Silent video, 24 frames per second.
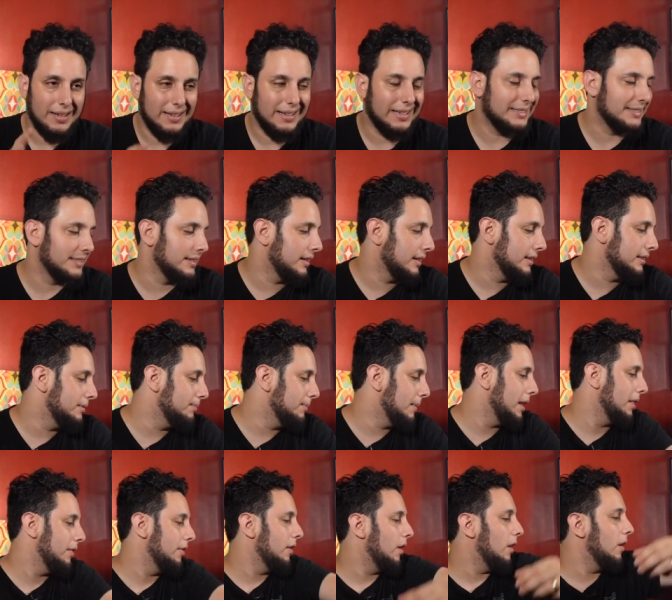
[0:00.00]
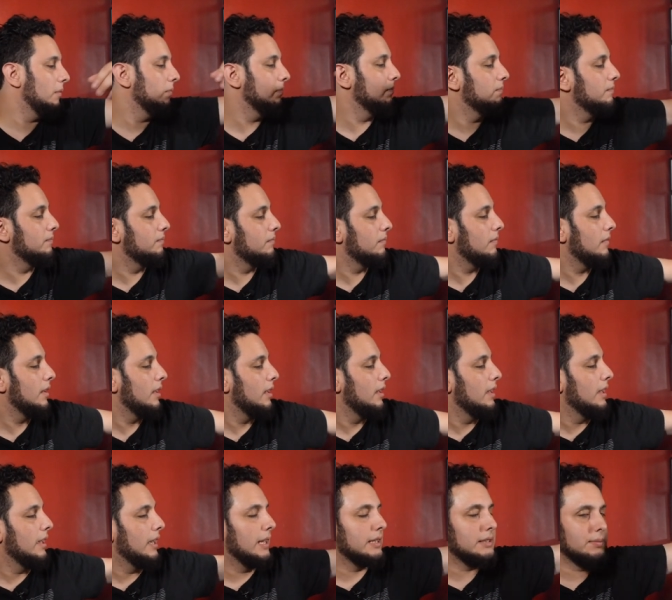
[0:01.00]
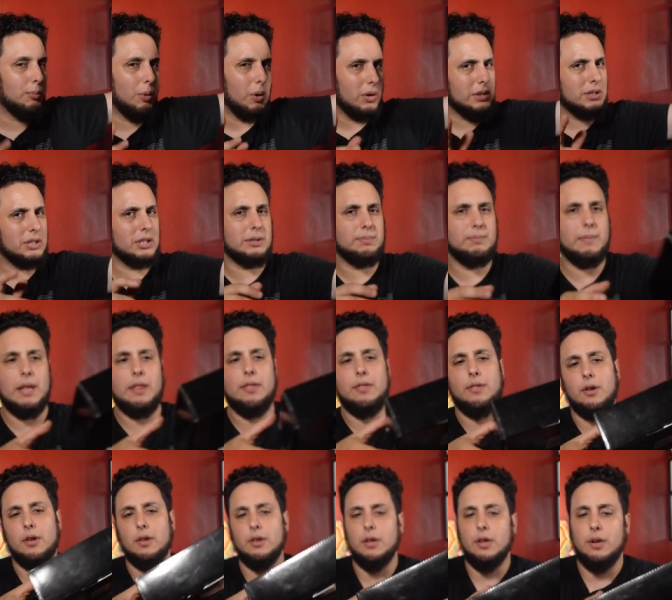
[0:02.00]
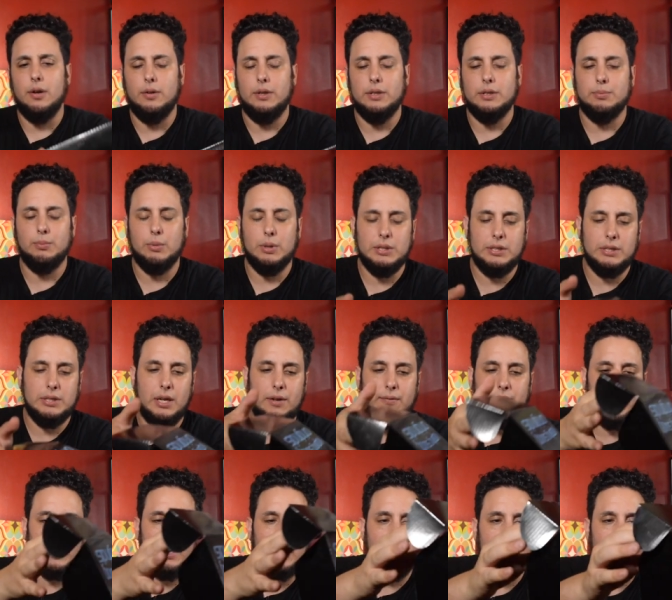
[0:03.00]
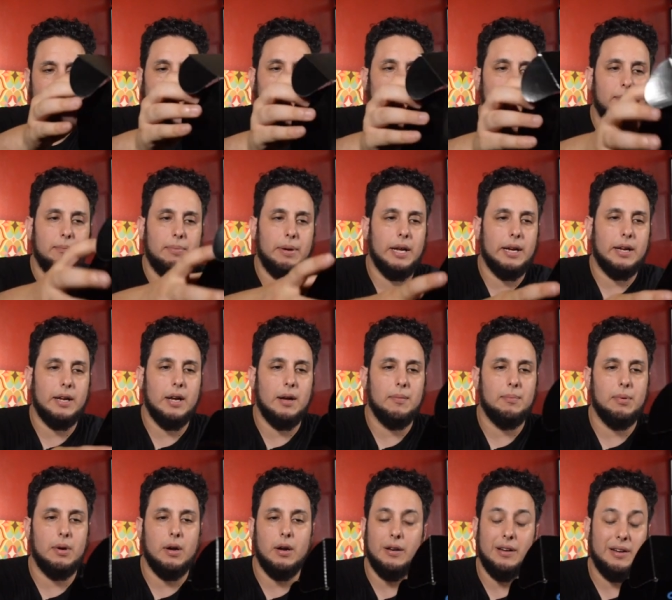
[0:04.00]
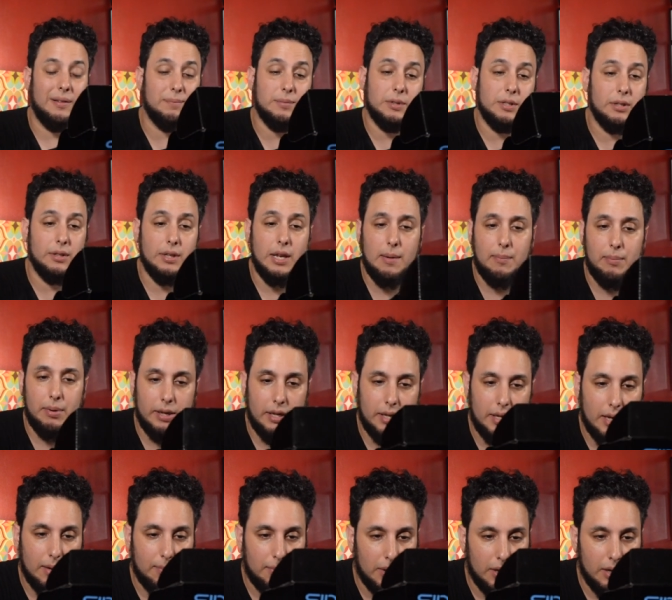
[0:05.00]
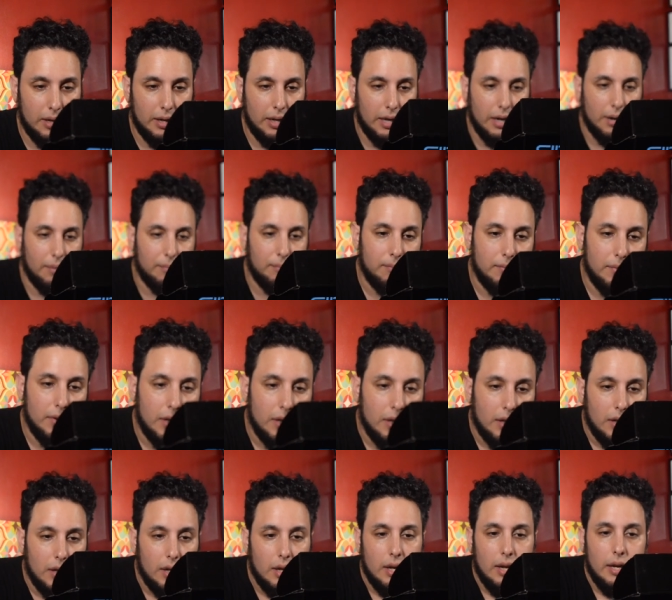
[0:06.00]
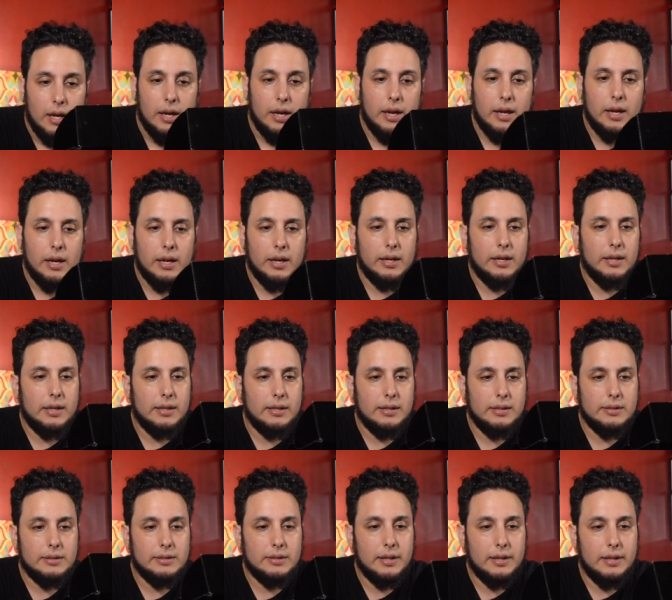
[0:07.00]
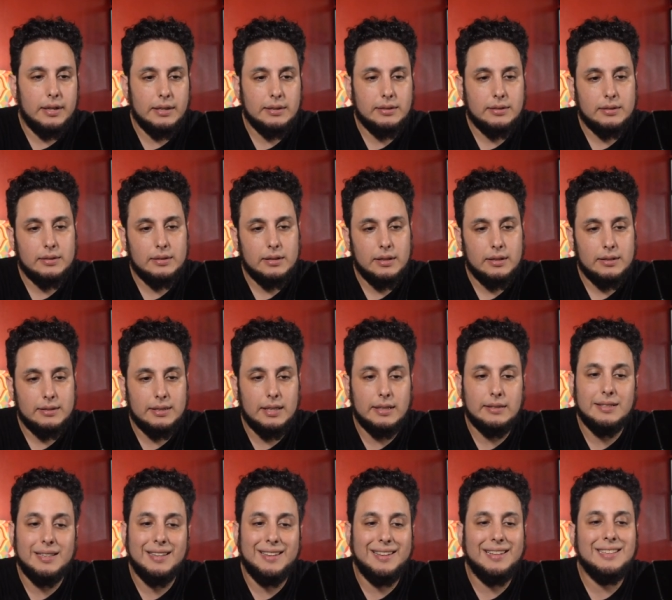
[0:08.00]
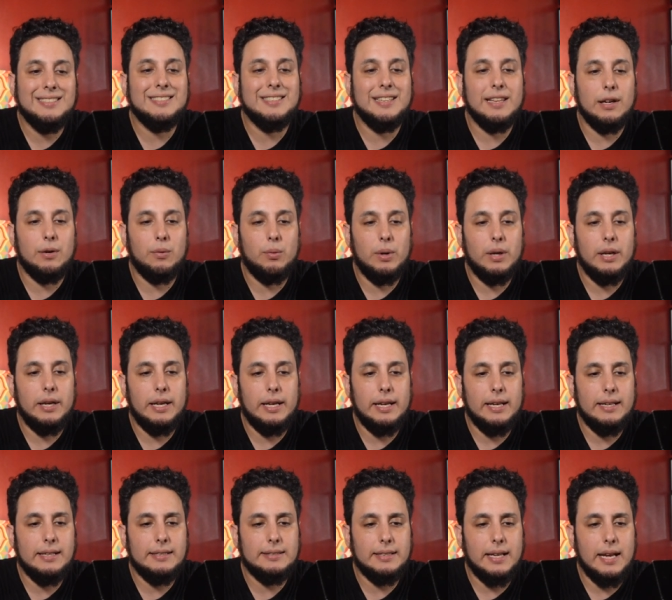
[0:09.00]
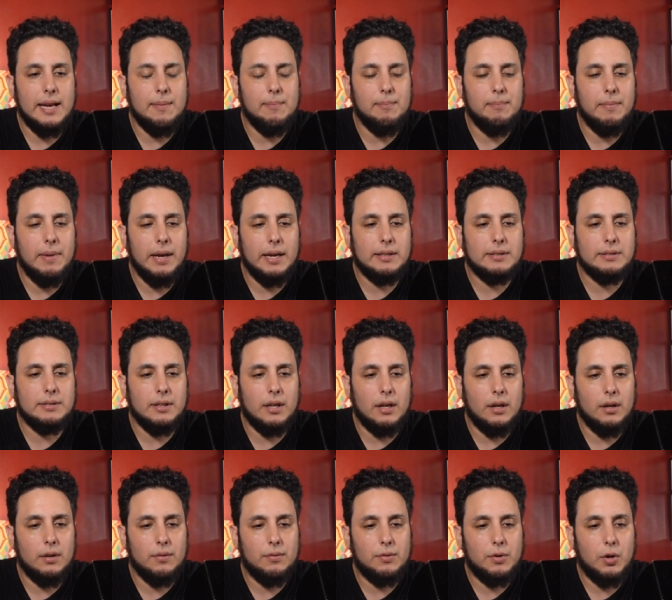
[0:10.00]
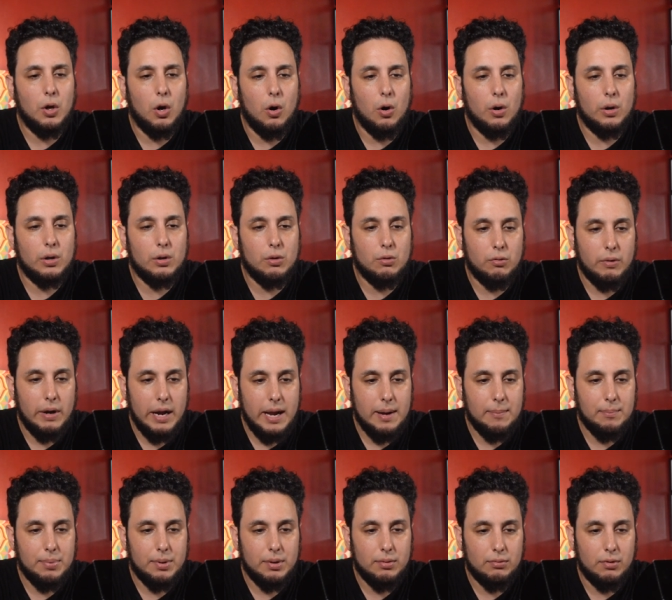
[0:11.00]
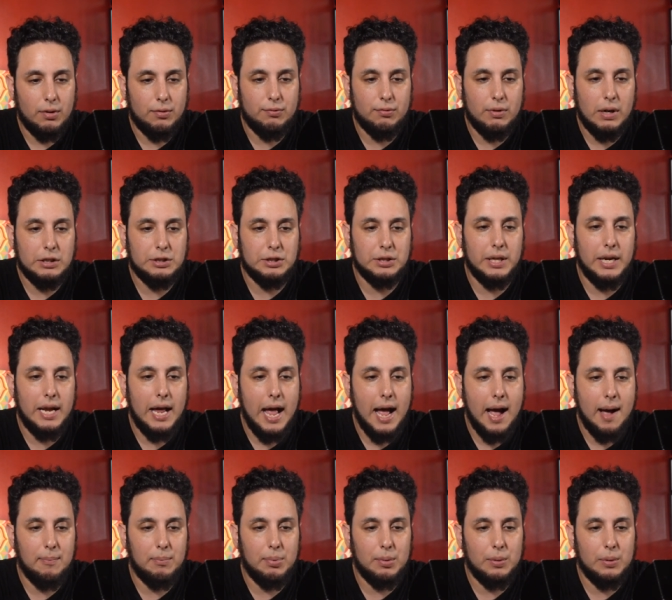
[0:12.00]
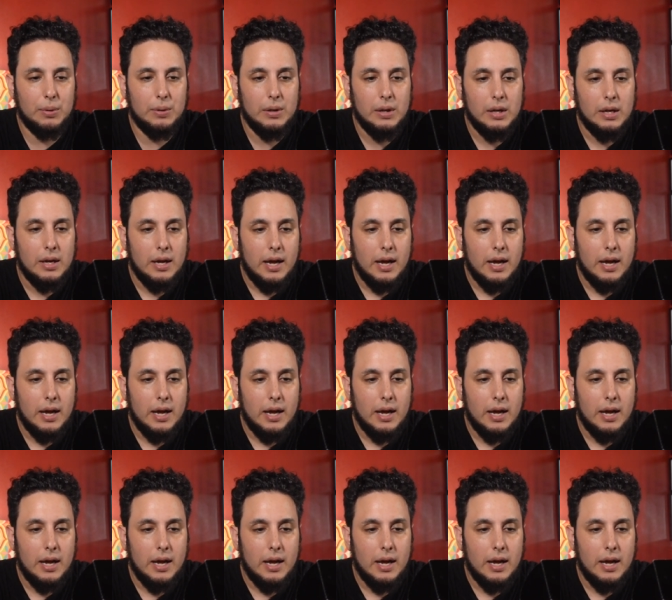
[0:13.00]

That's a nice menthol. It's more than just menthol though. There's more stuff in here that I didn't pick up on and I'm still not picking up on it now. It is, this says this liquid is a mix of tart grape, refreshing apple,